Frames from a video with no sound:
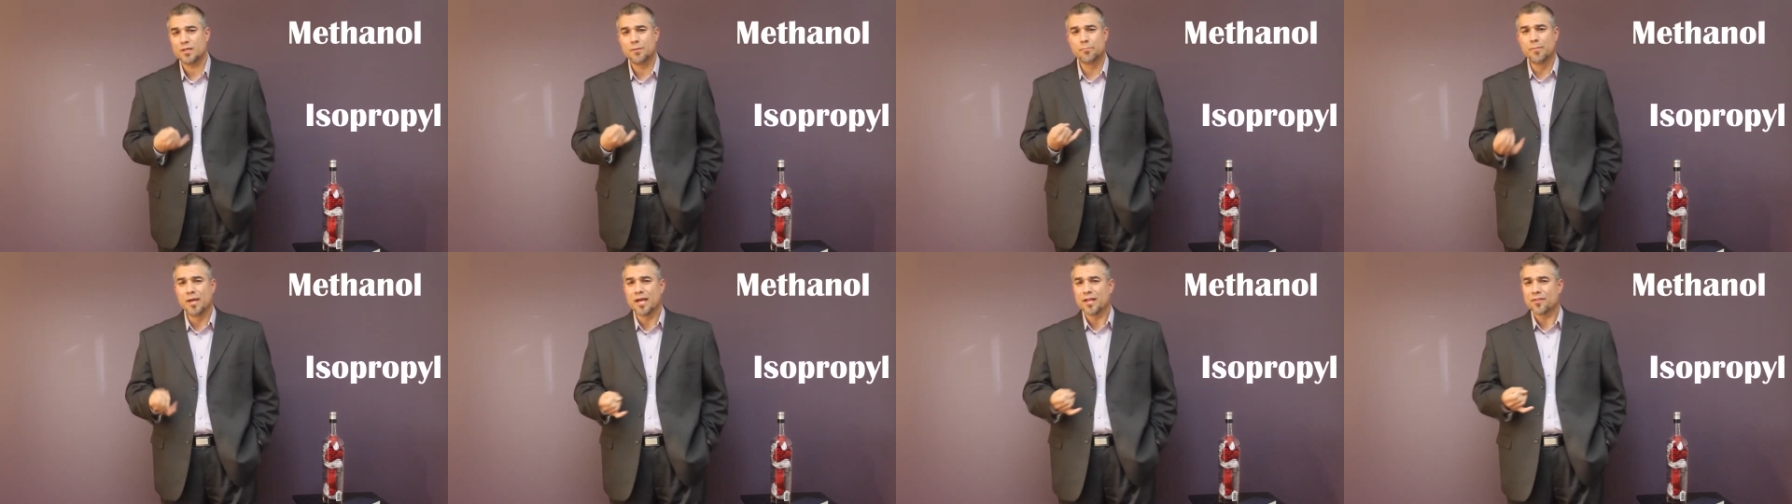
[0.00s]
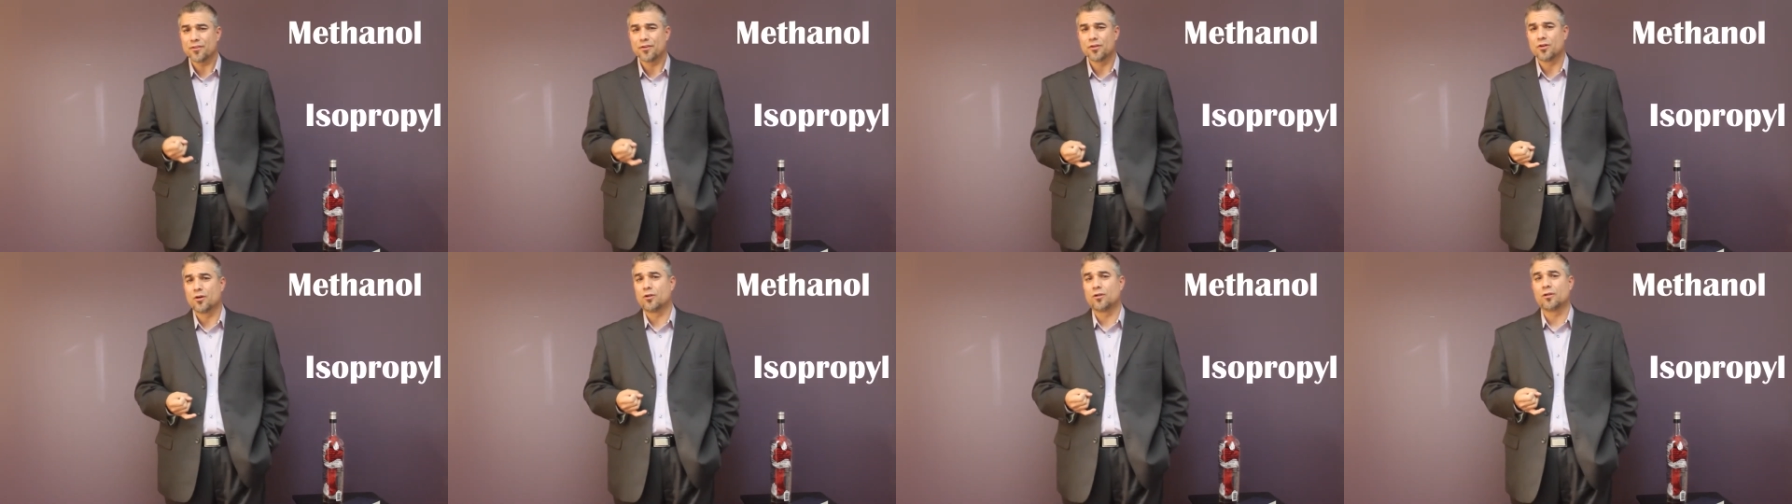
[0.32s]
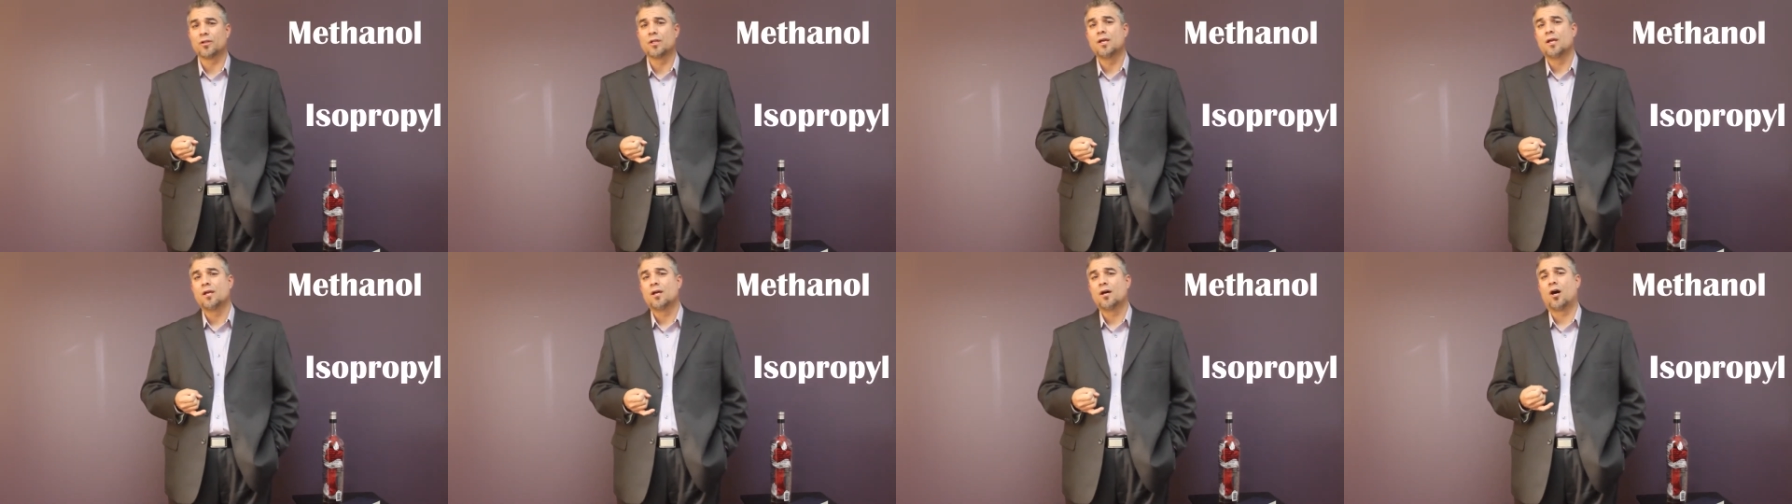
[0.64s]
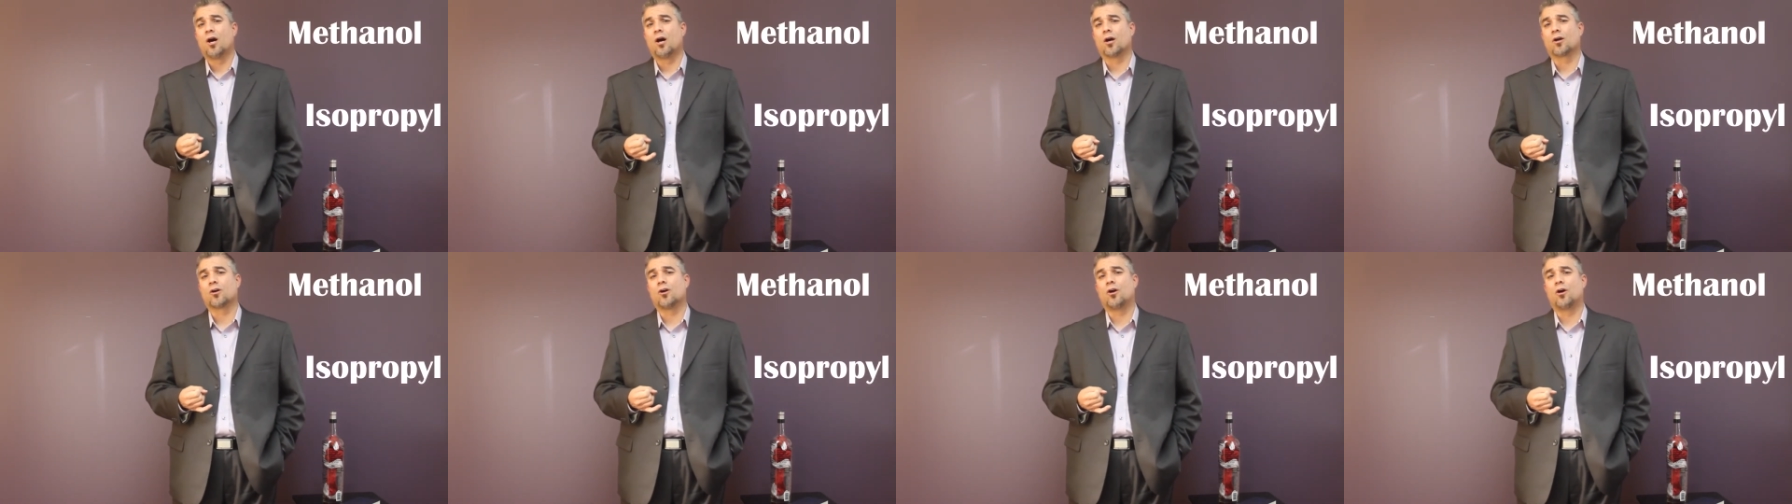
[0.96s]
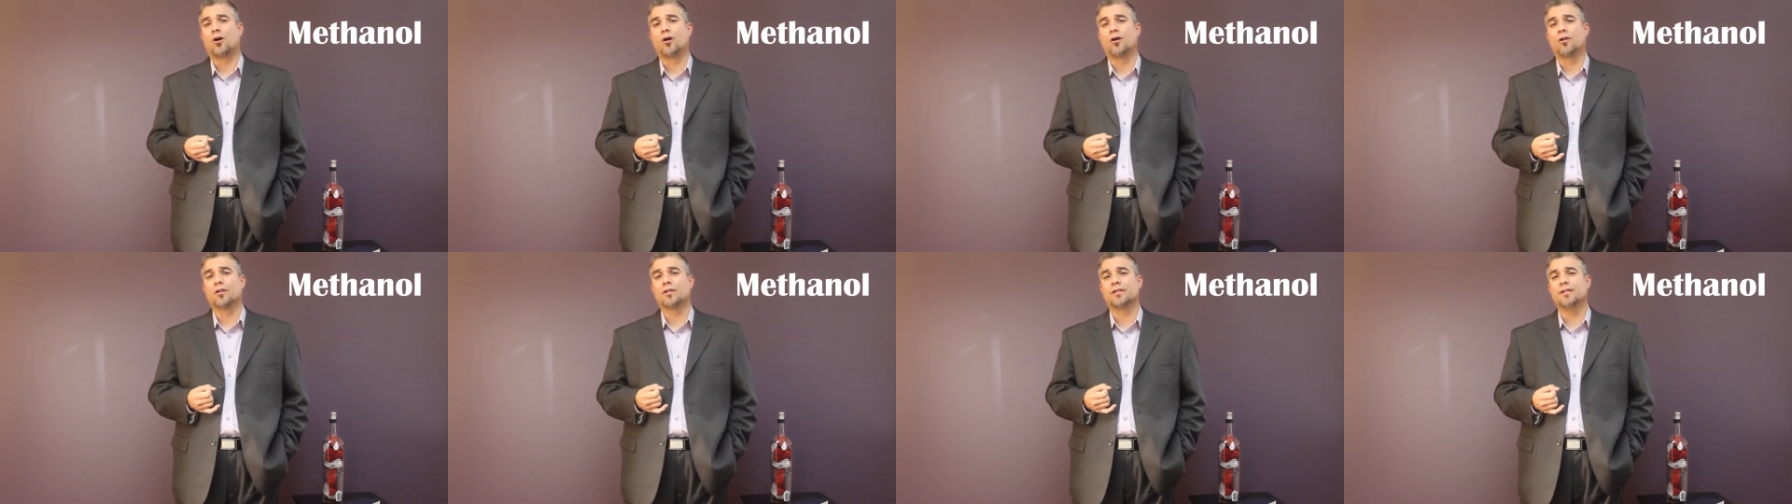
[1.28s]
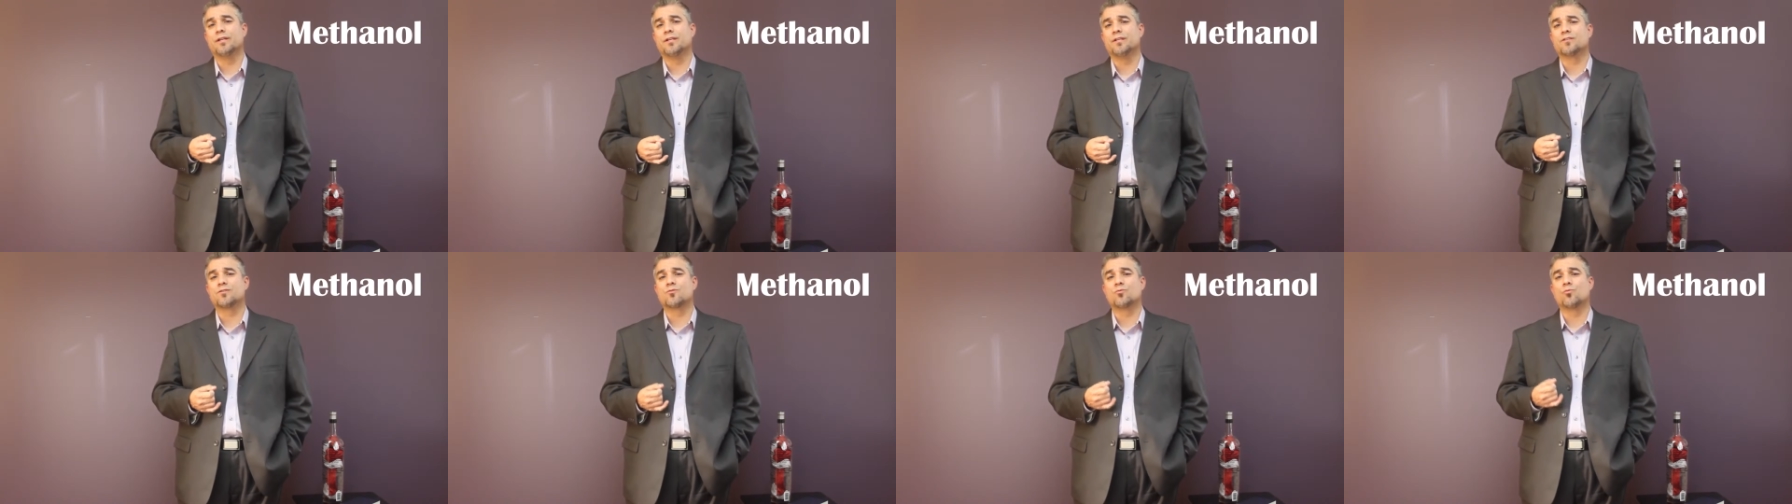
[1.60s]
Methanol alcohol
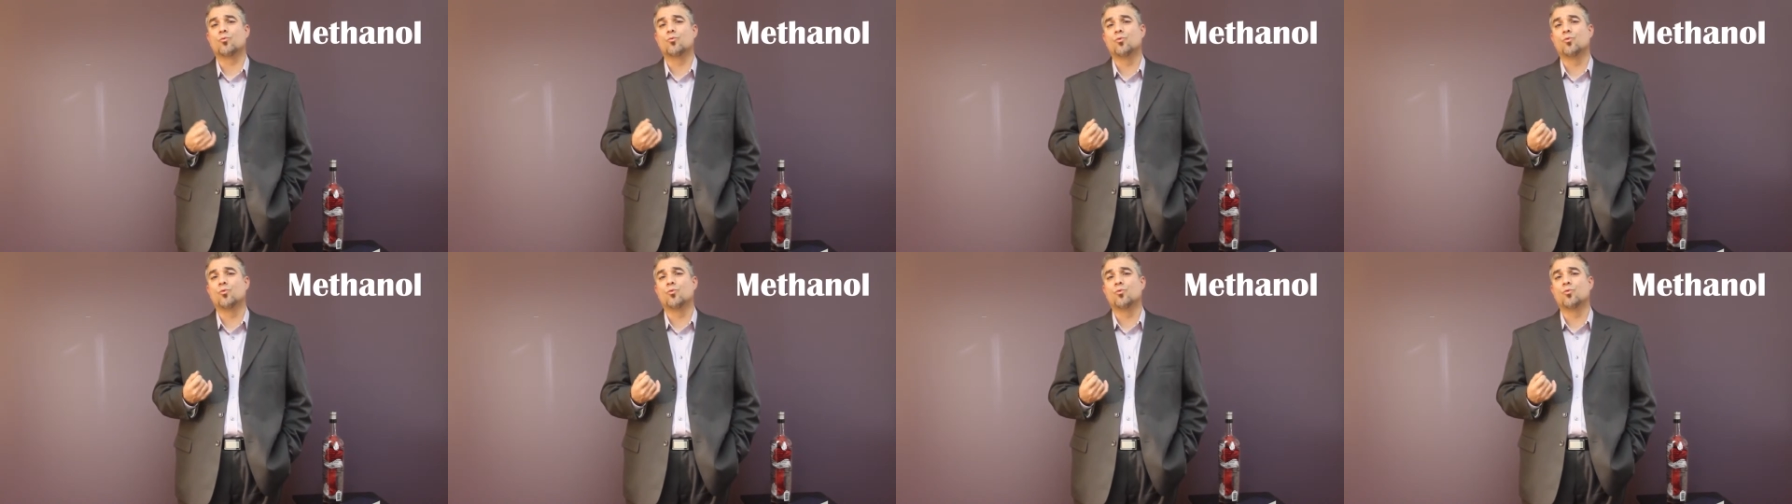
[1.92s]
is